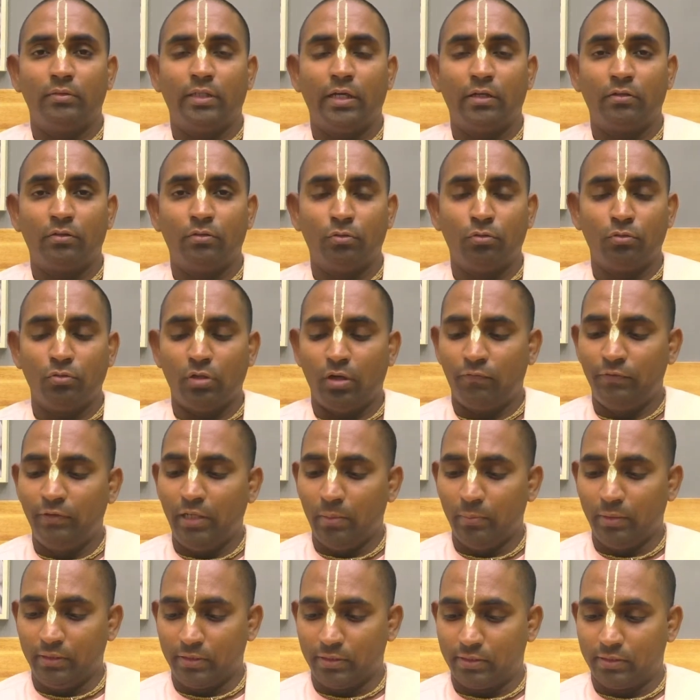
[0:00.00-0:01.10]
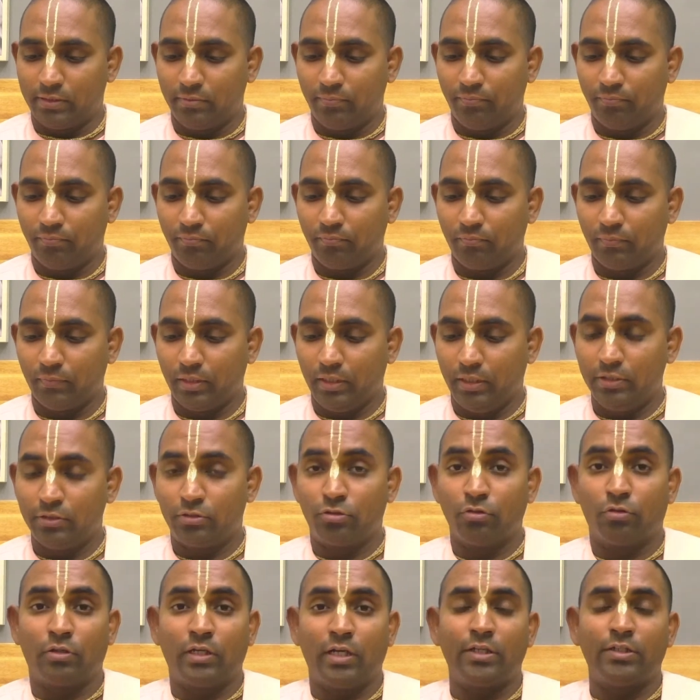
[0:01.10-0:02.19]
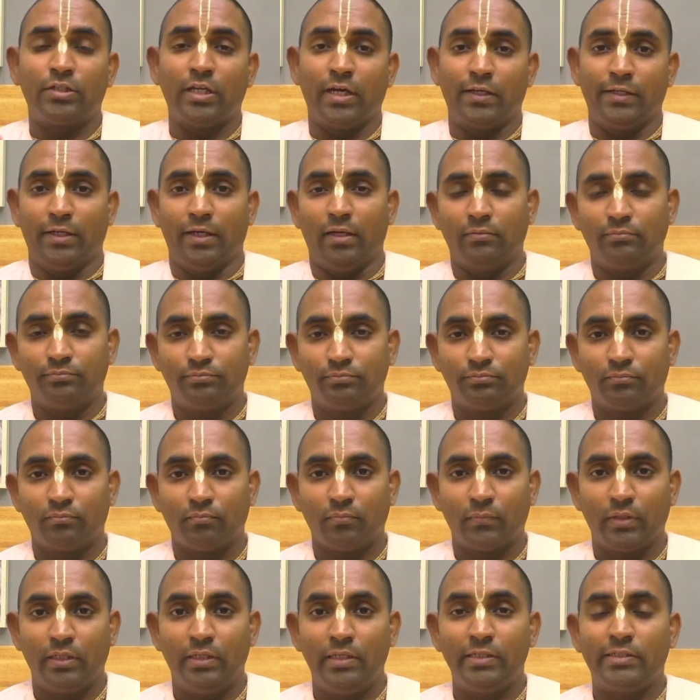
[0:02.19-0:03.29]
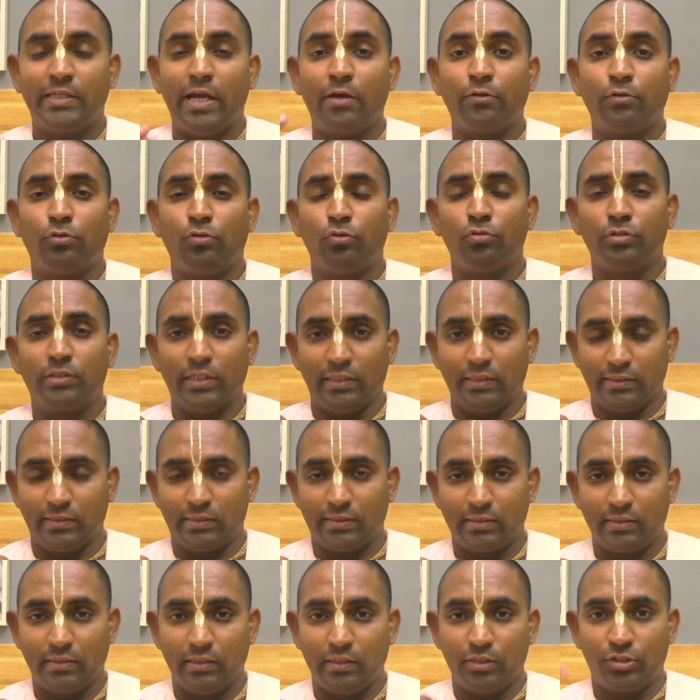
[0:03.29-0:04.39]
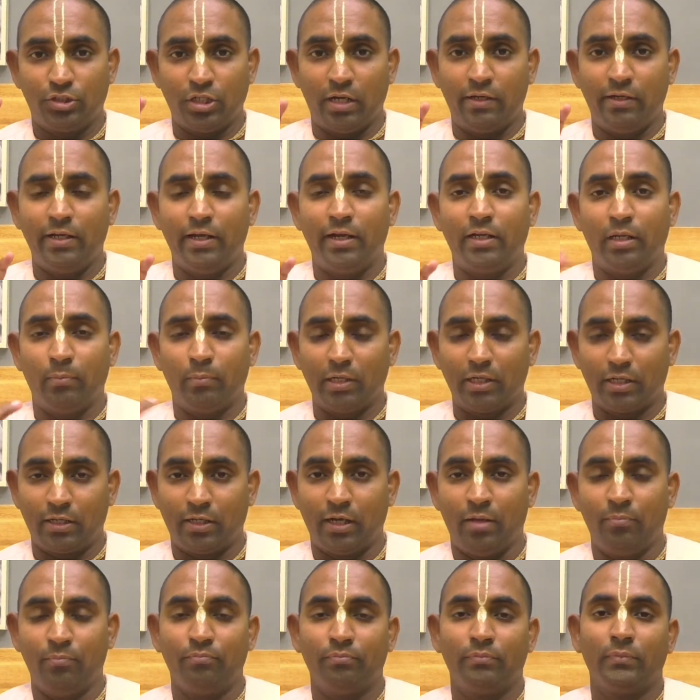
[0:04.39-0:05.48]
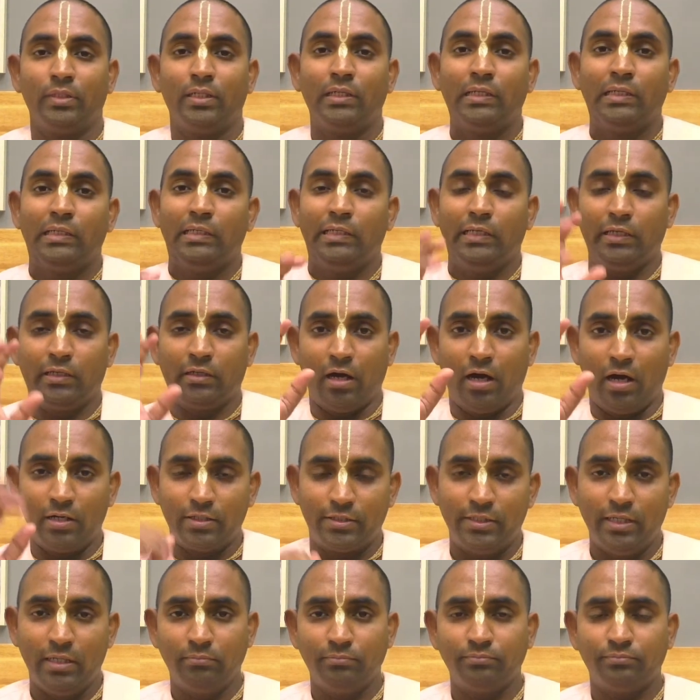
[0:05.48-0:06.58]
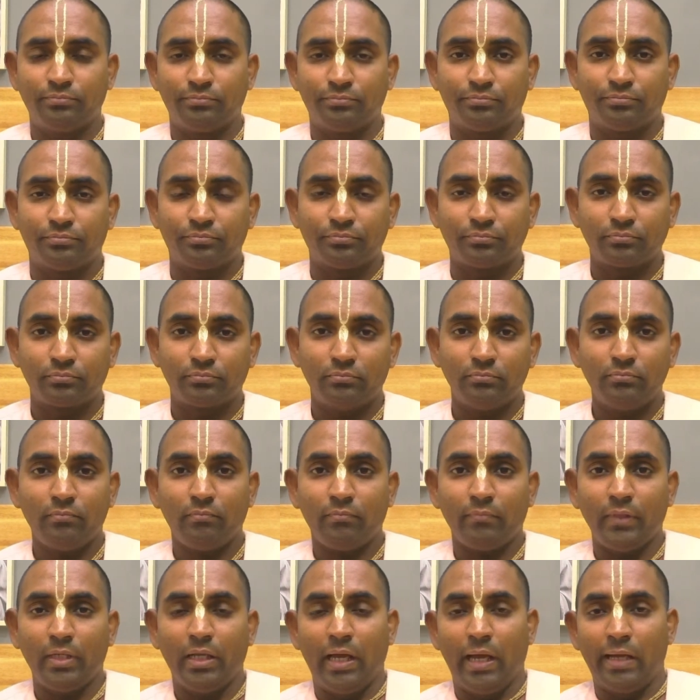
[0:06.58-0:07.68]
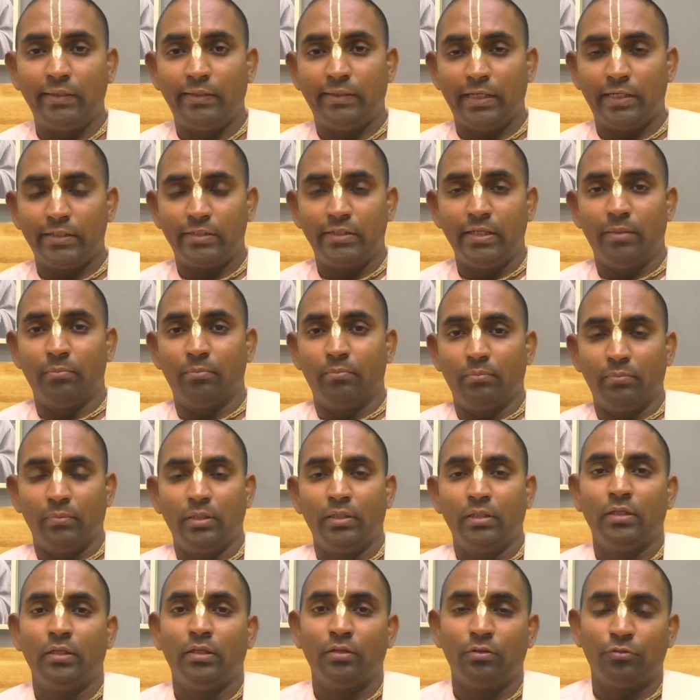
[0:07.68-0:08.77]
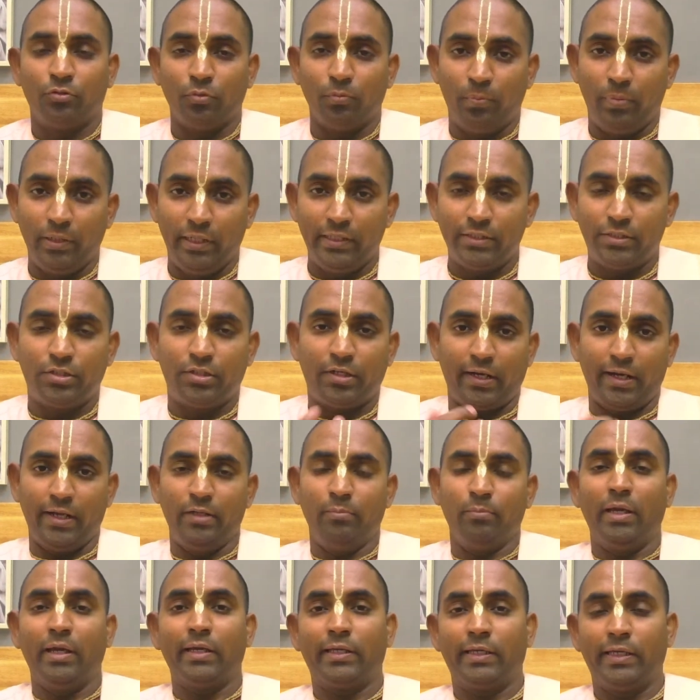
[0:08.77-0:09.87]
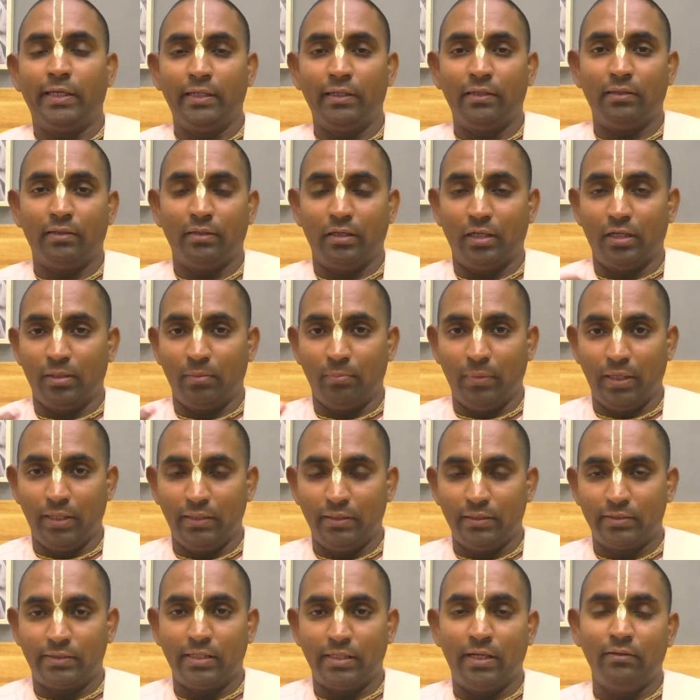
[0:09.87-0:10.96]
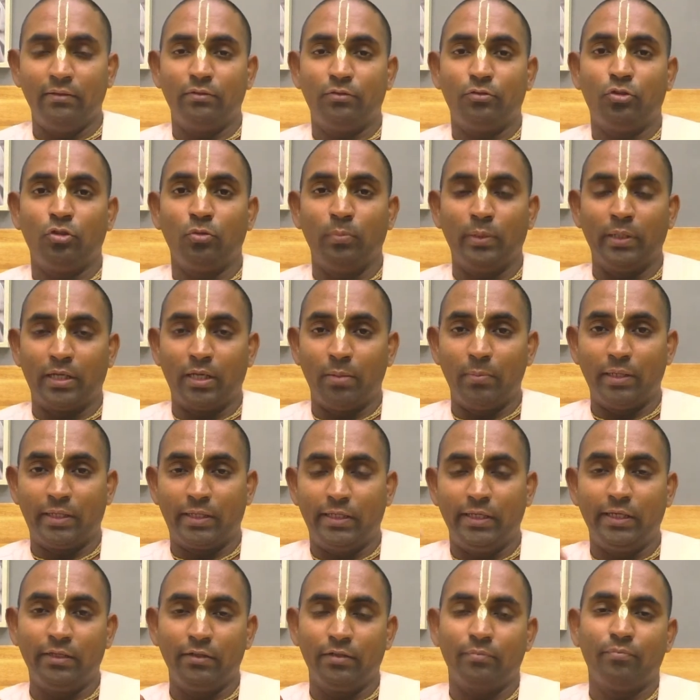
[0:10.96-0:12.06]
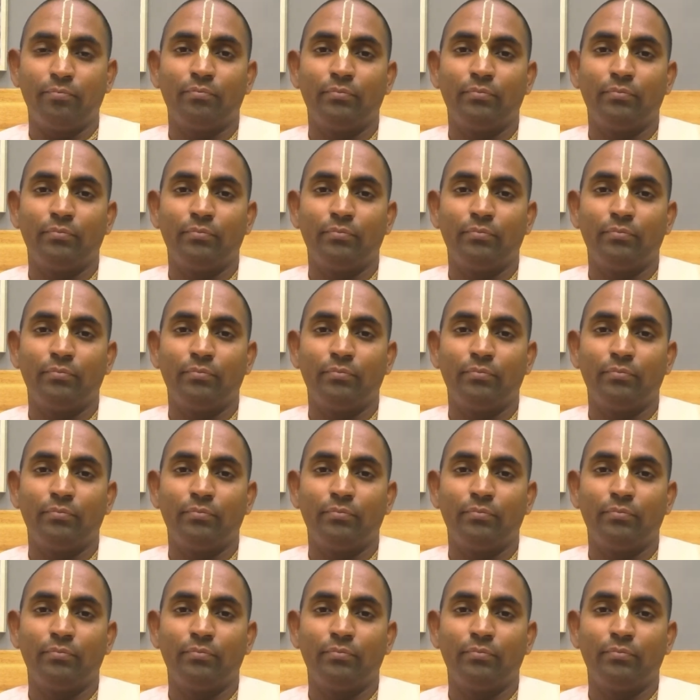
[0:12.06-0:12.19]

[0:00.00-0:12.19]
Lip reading: Guru of demons is Sukracharya. He has two sons, Shanda and Amarka. He calls them and tells them to please train my king, my son, to become a king,